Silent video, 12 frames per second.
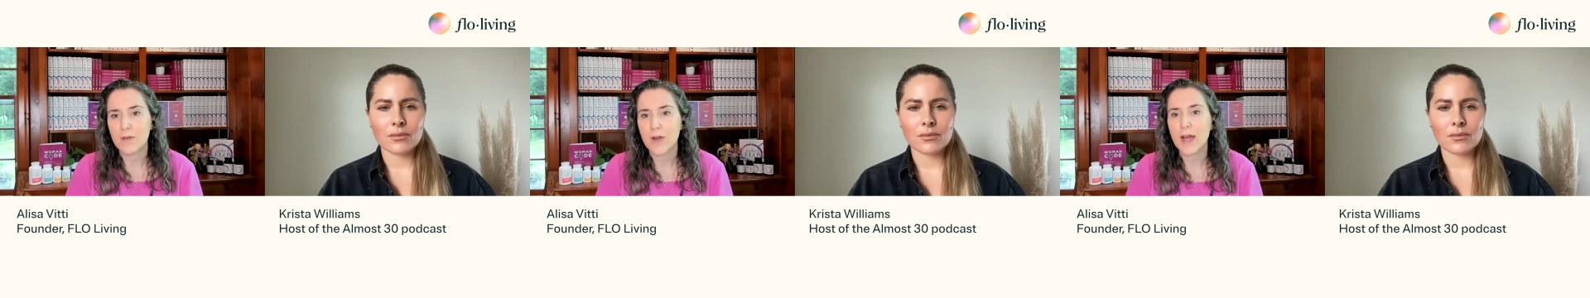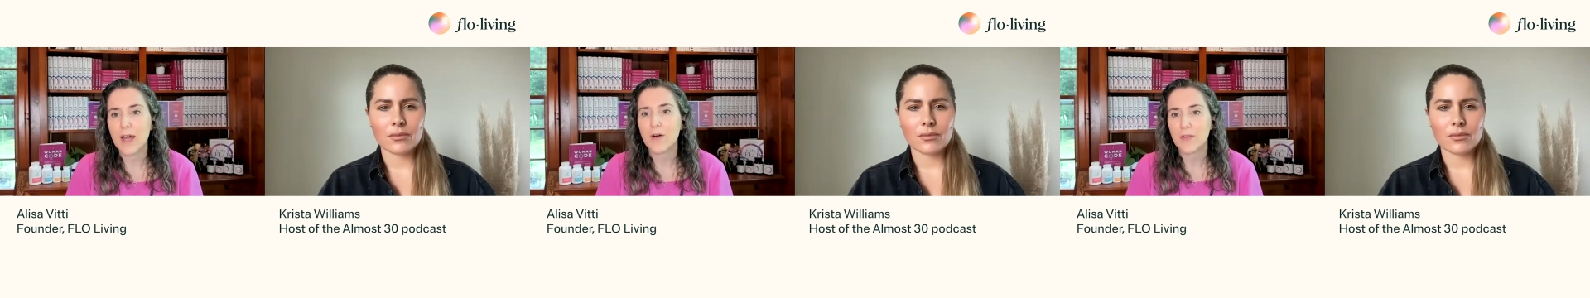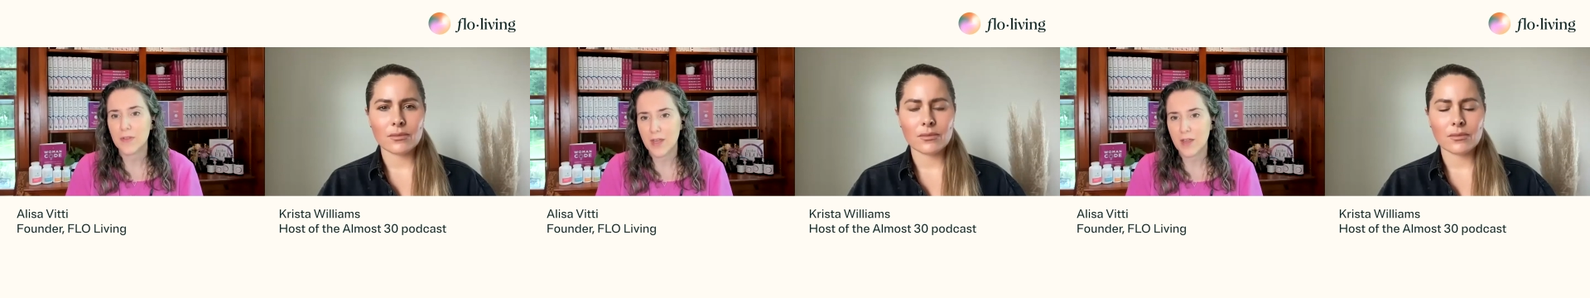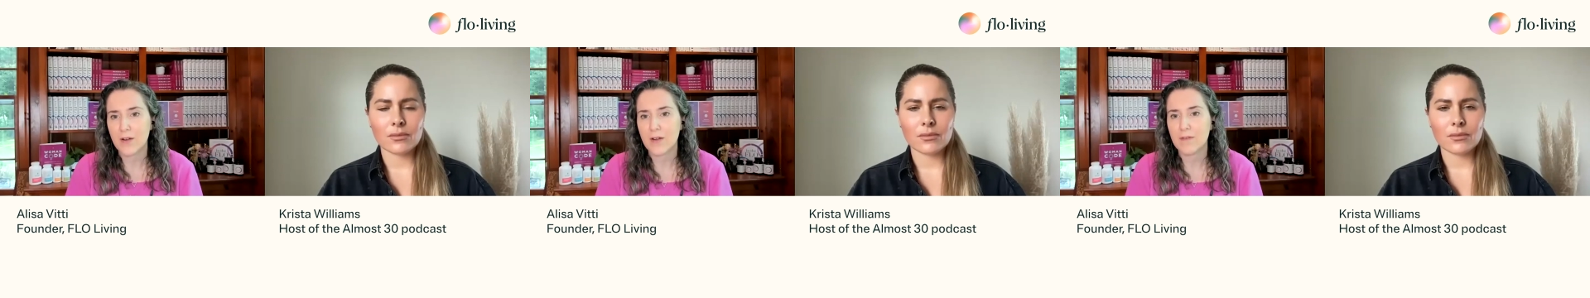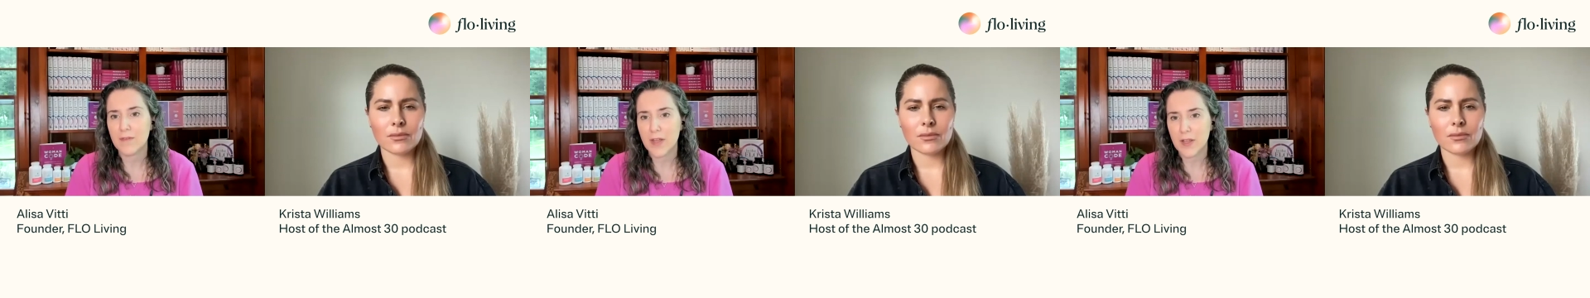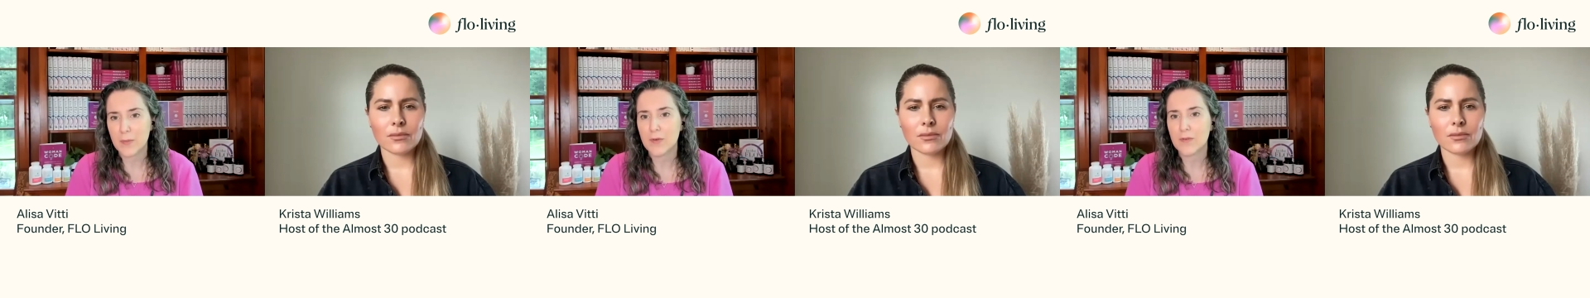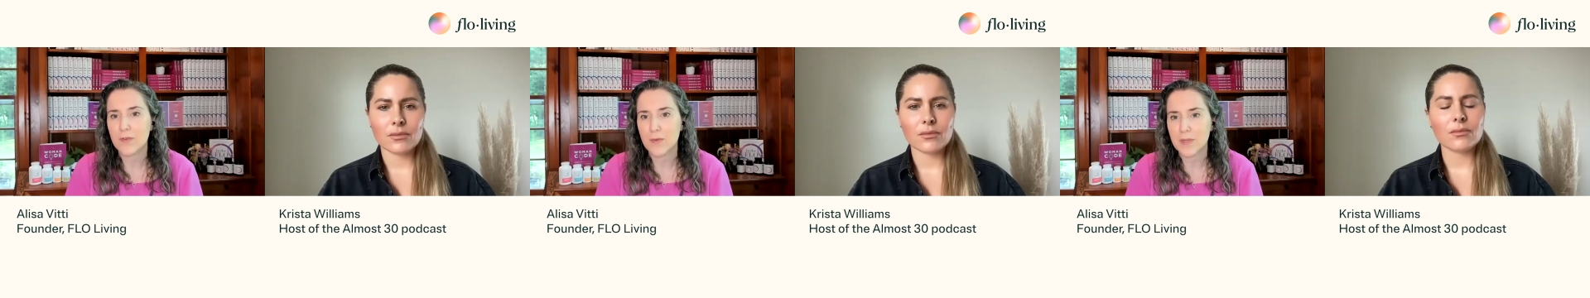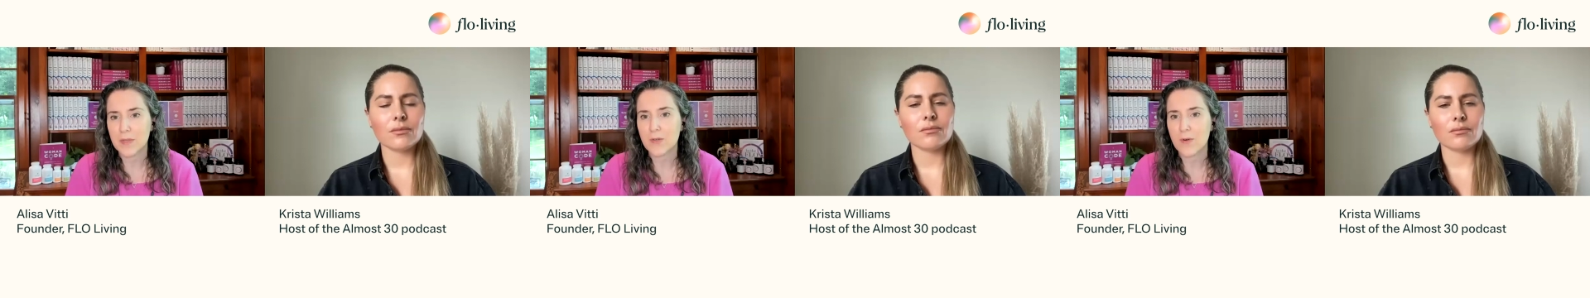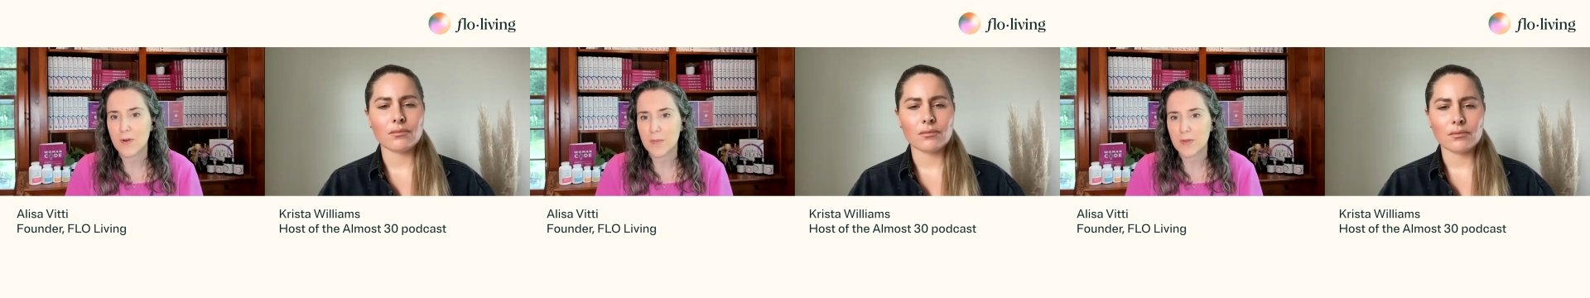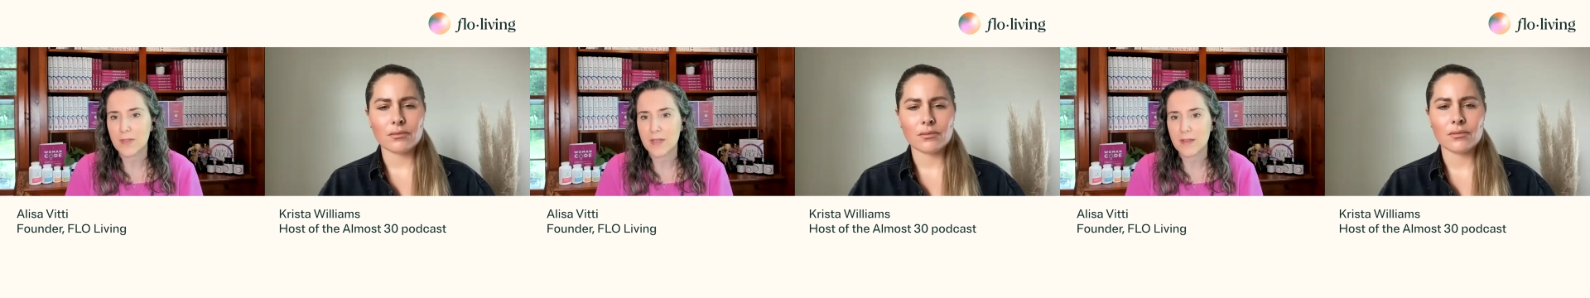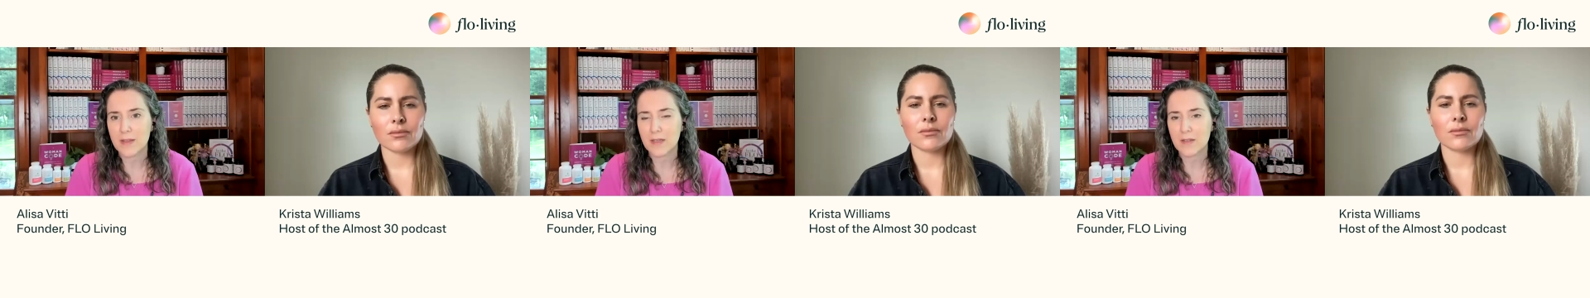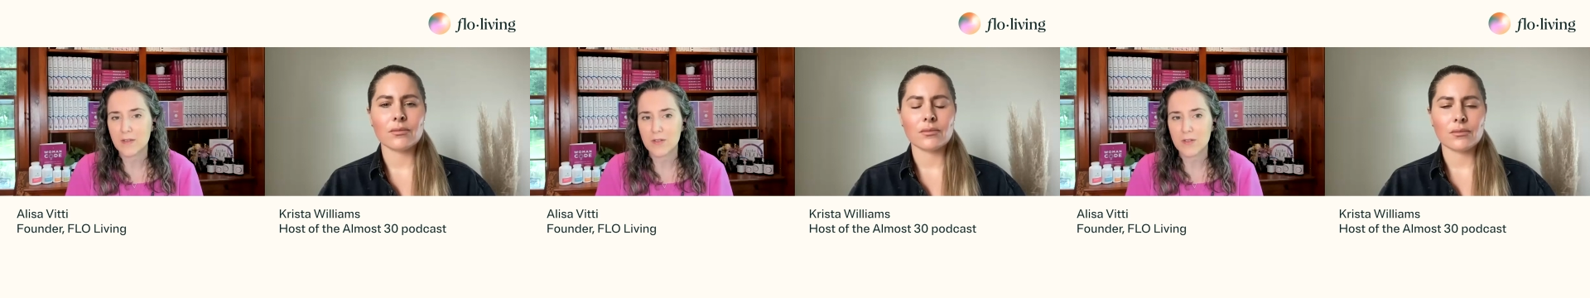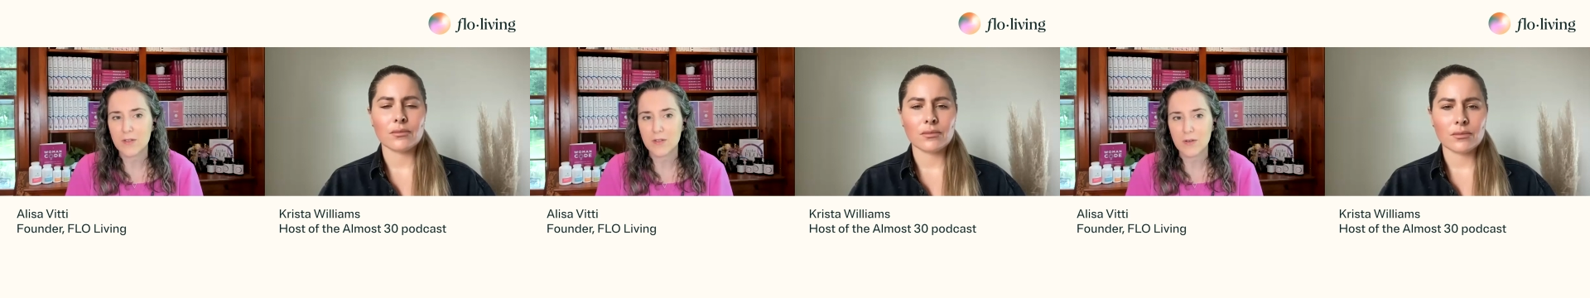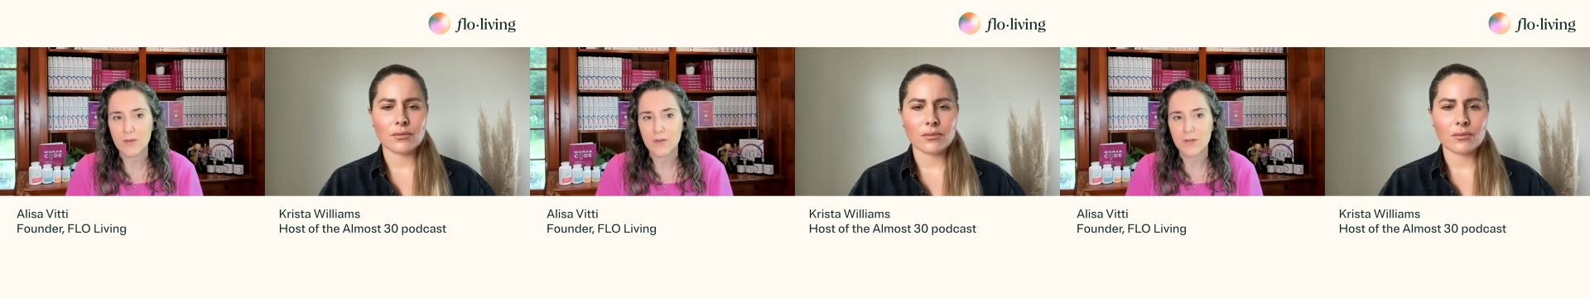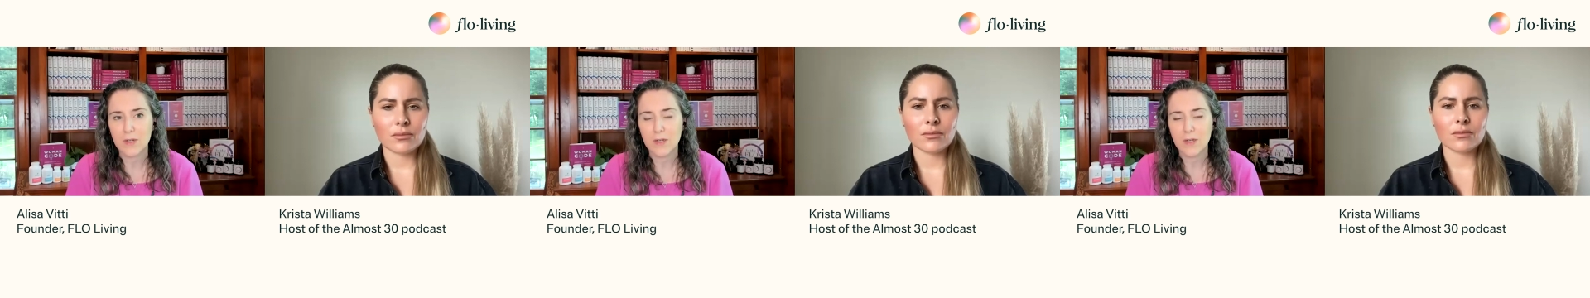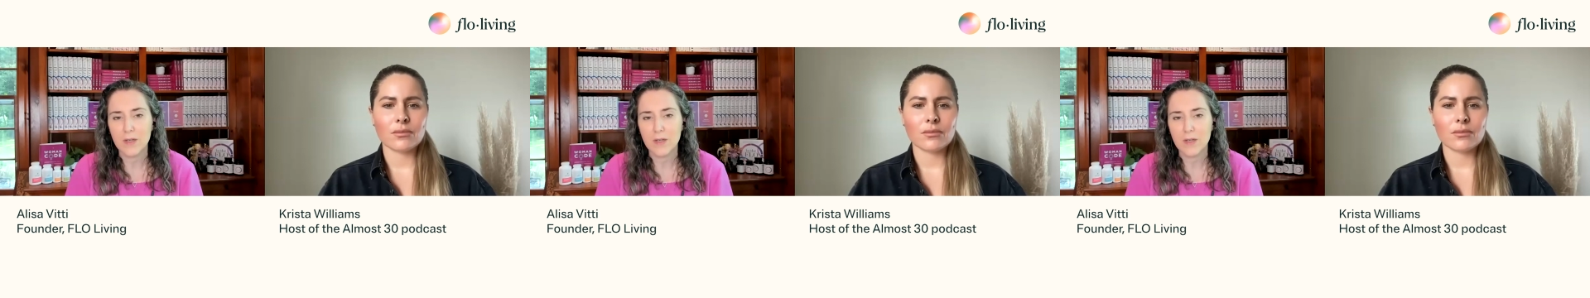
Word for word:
Speaker 1: of health care available for women's hormones i think is just so